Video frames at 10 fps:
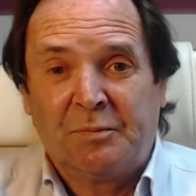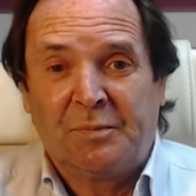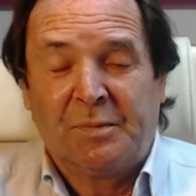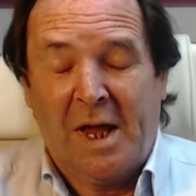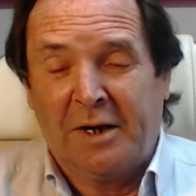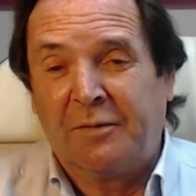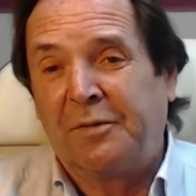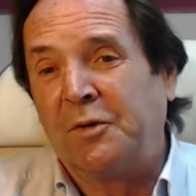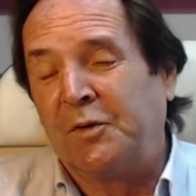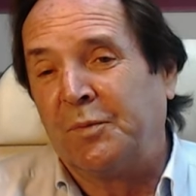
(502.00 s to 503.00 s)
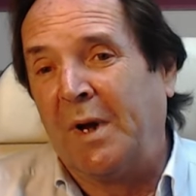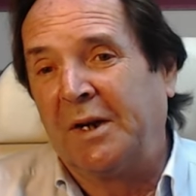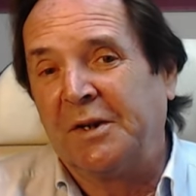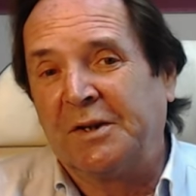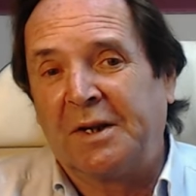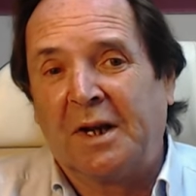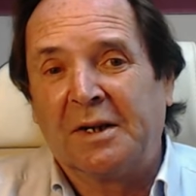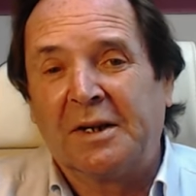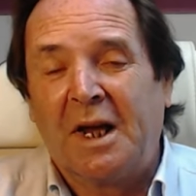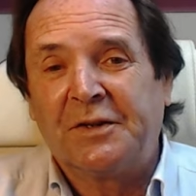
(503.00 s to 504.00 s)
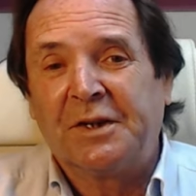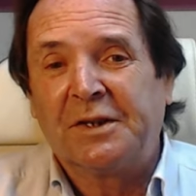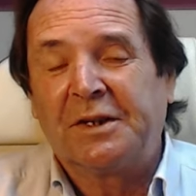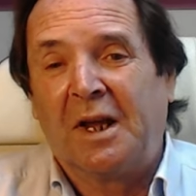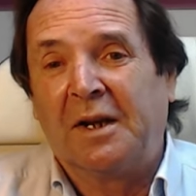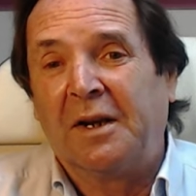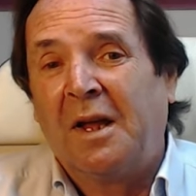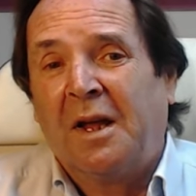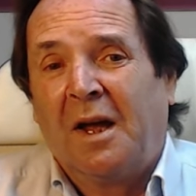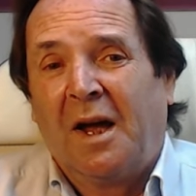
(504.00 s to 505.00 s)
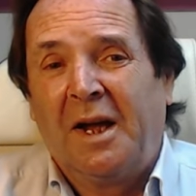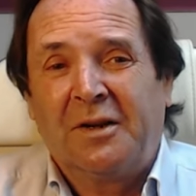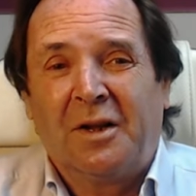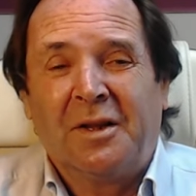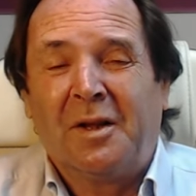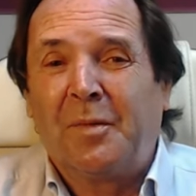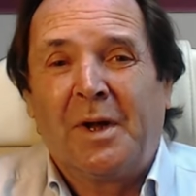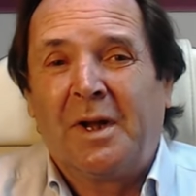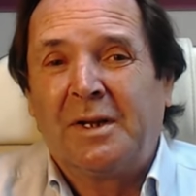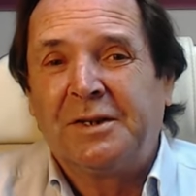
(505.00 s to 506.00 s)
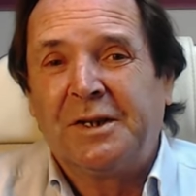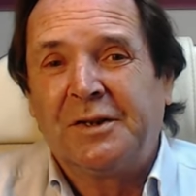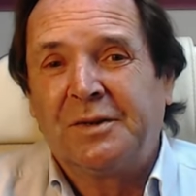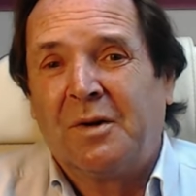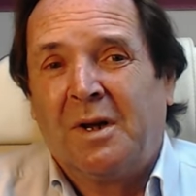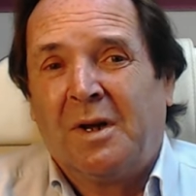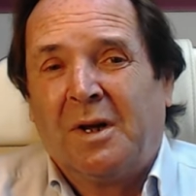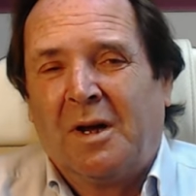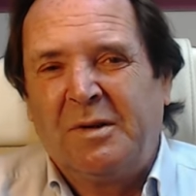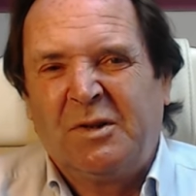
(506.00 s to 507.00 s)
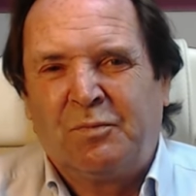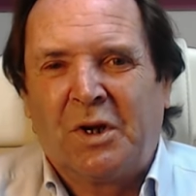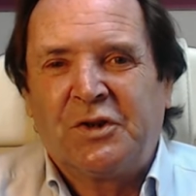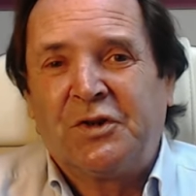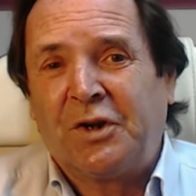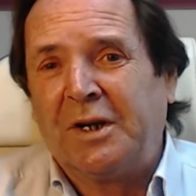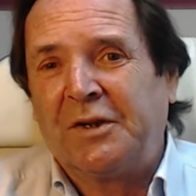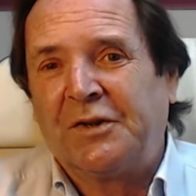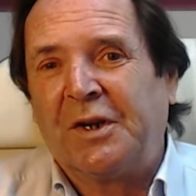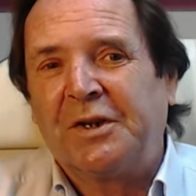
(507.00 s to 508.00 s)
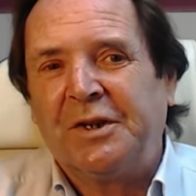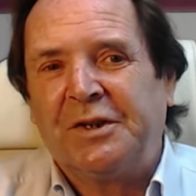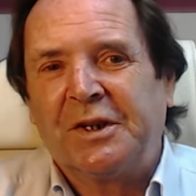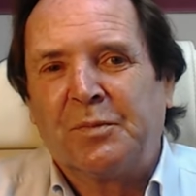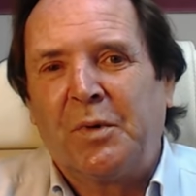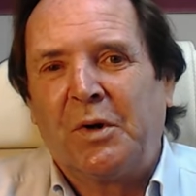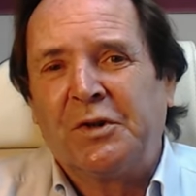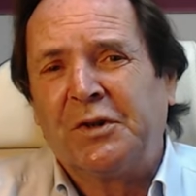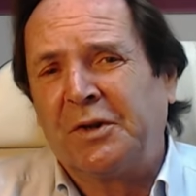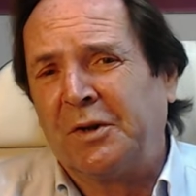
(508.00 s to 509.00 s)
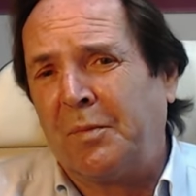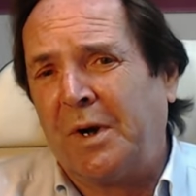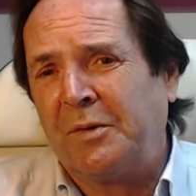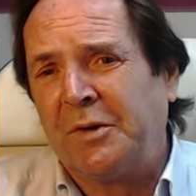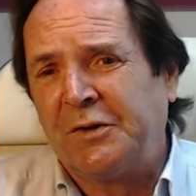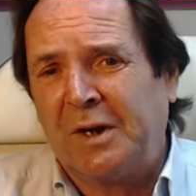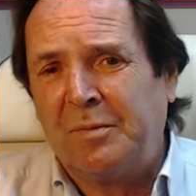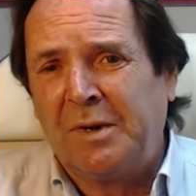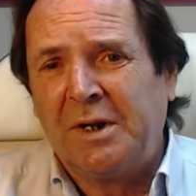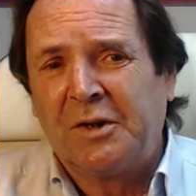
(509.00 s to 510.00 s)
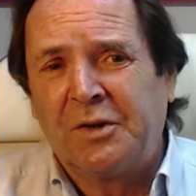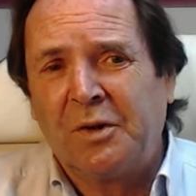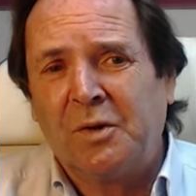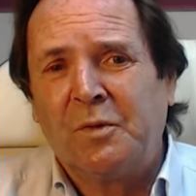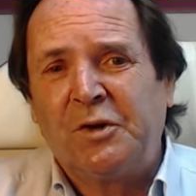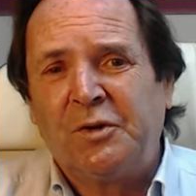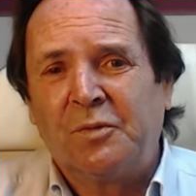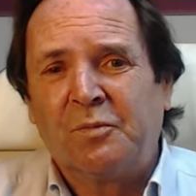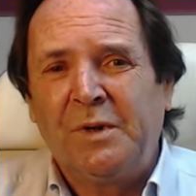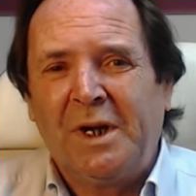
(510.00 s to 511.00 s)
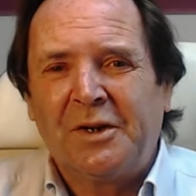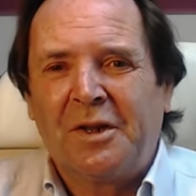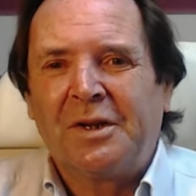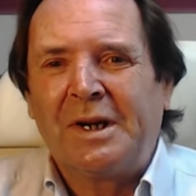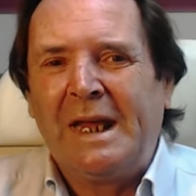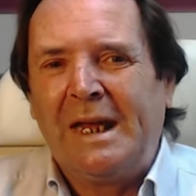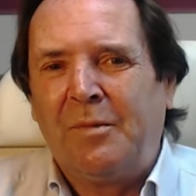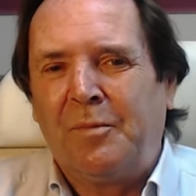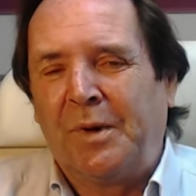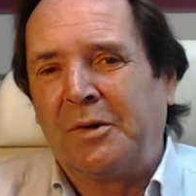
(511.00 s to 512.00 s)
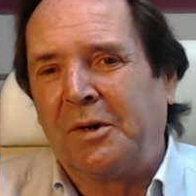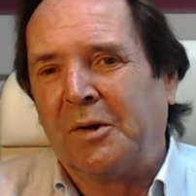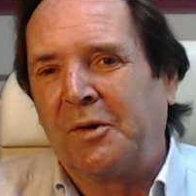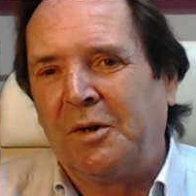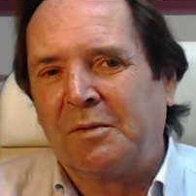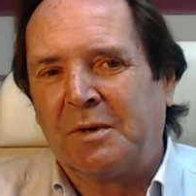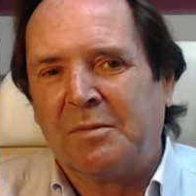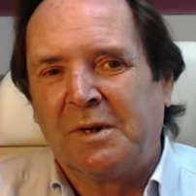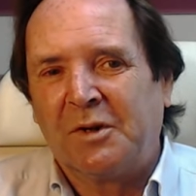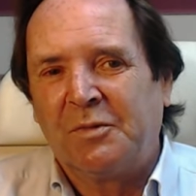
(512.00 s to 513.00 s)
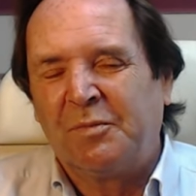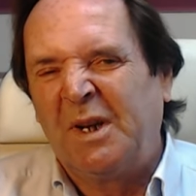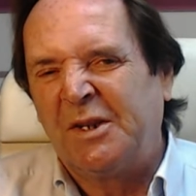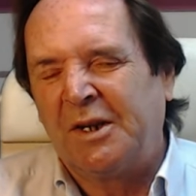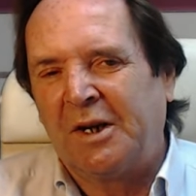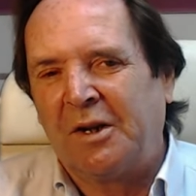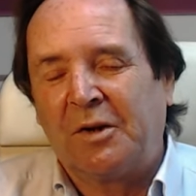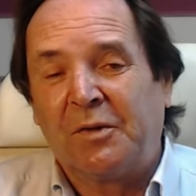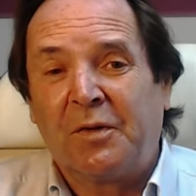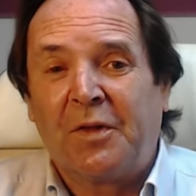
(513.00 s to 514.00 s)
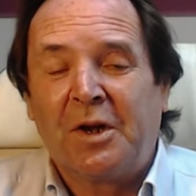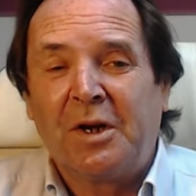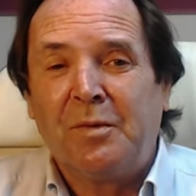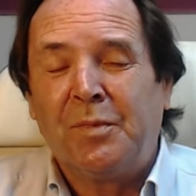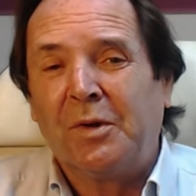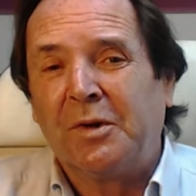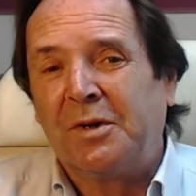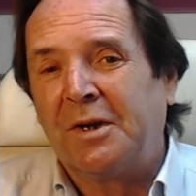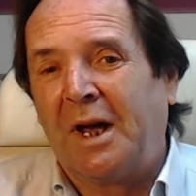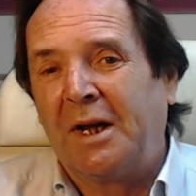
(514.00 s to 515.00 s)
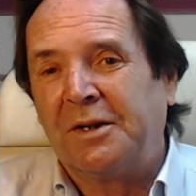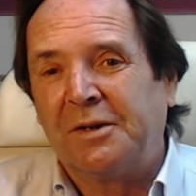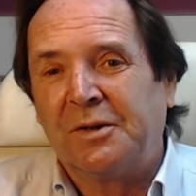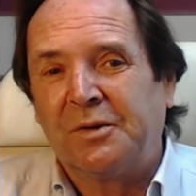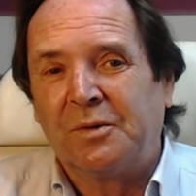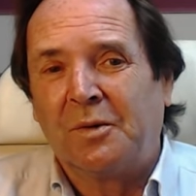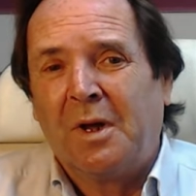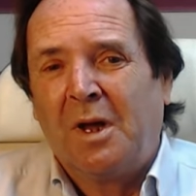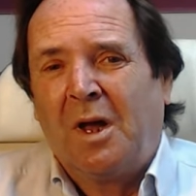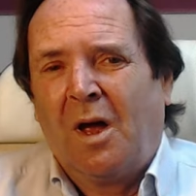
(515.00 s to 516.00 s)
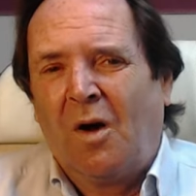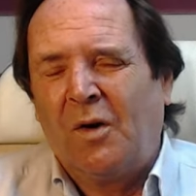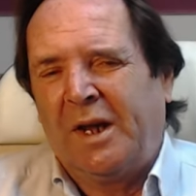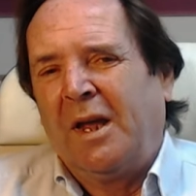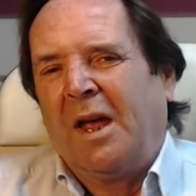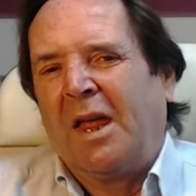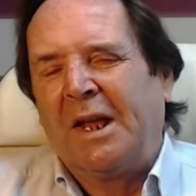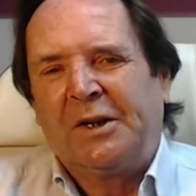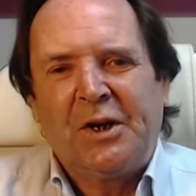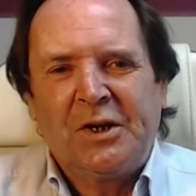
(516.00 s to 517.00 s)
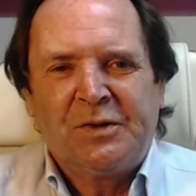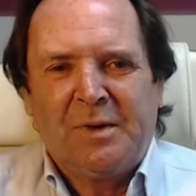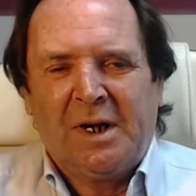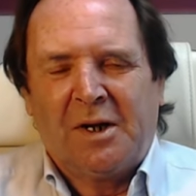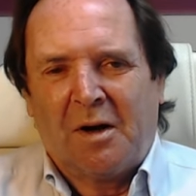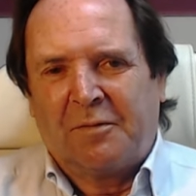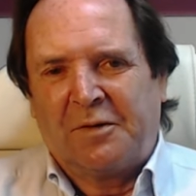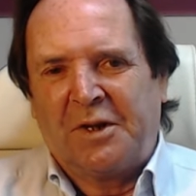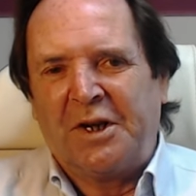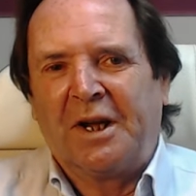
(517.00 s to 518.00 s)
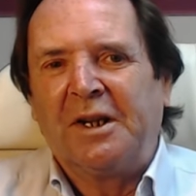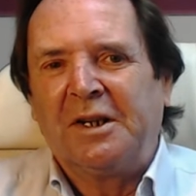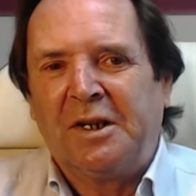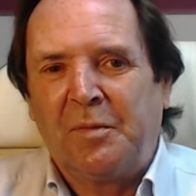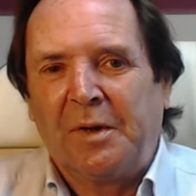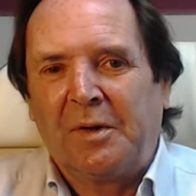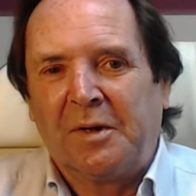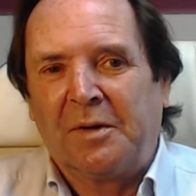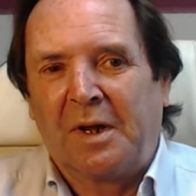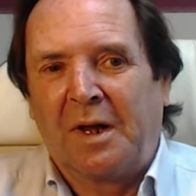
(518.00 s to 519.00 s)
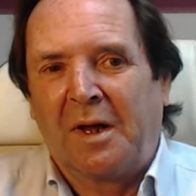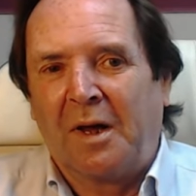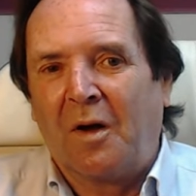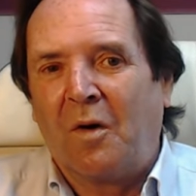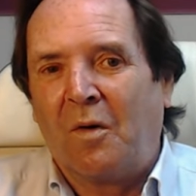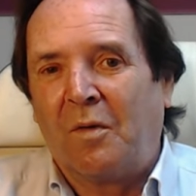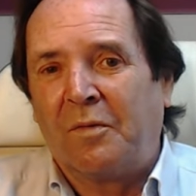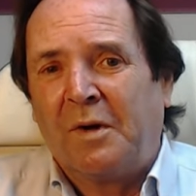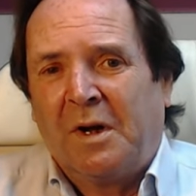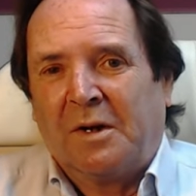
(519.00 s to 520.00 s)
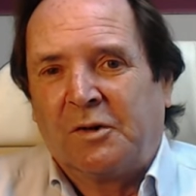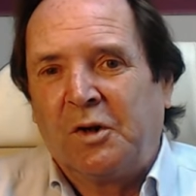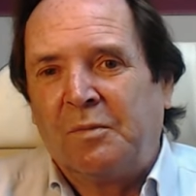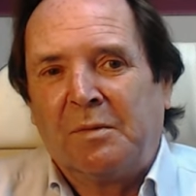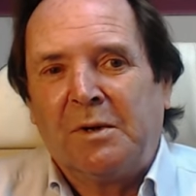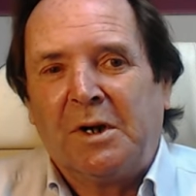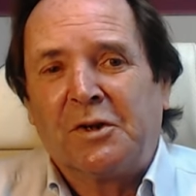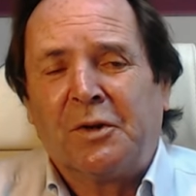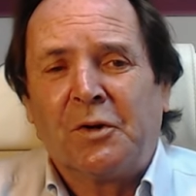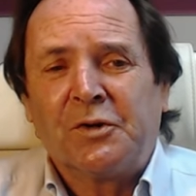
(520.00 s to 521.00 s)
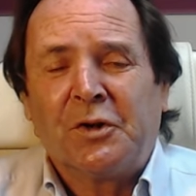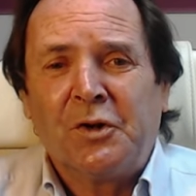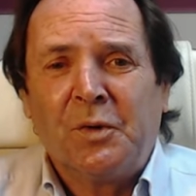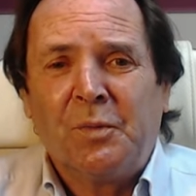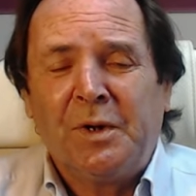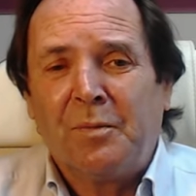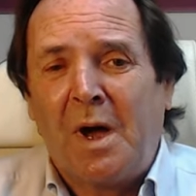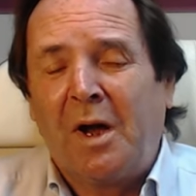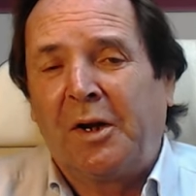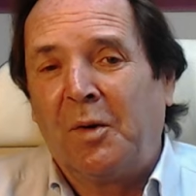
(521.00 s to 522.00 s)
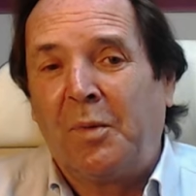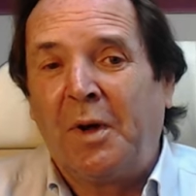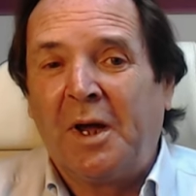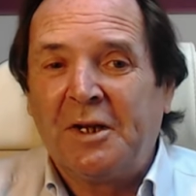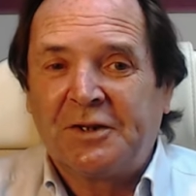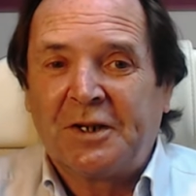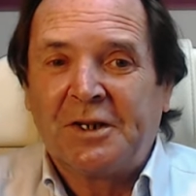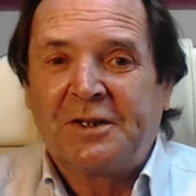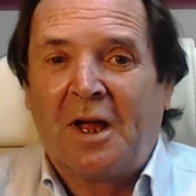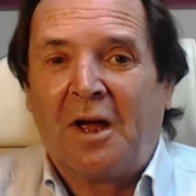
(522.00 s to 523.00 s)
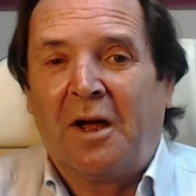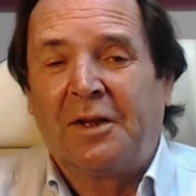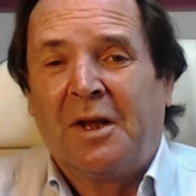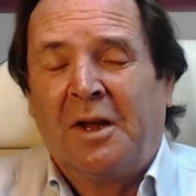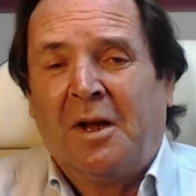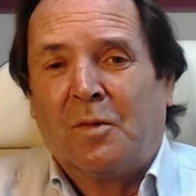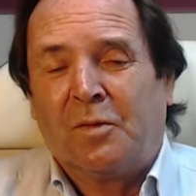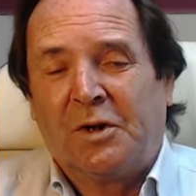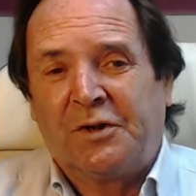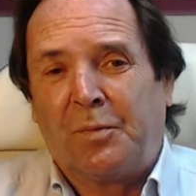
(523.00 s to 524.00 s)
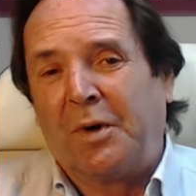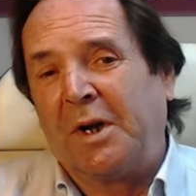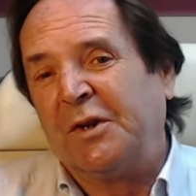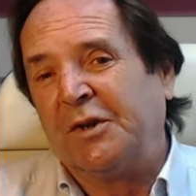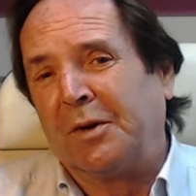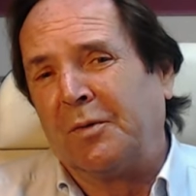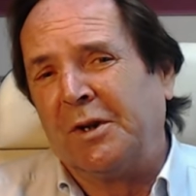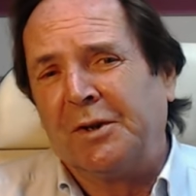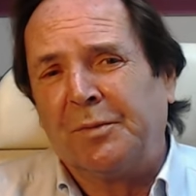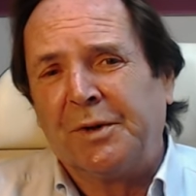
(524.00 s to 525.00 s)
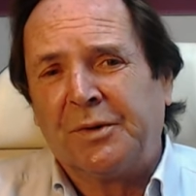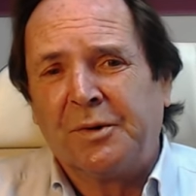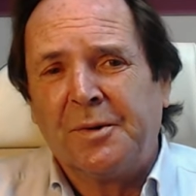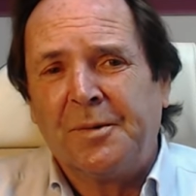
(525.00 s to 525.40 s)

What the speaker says: planned for Uzbekistan, Kazakhstan and other places. So, I mean, plus China's increasing its purchase on the power of Siberia too, which will be another 8 billion cubic metres, but it's another 30 billion to add to the total. Okay, that doesn't make up for the 90 billion of cubic metres lost to the European market, but it's a start. Plus, the prices are reasonably good.